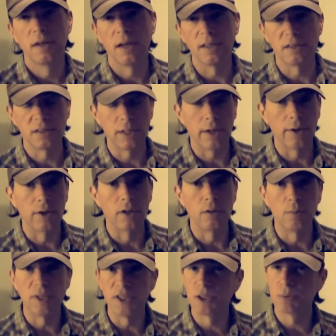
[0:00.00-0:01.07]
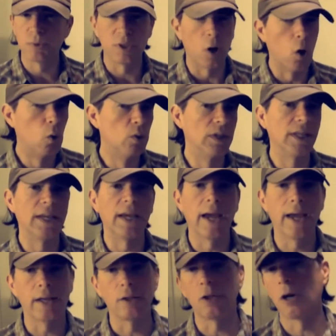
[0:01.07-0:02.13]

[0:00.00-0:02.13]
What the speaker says: etc., which would only add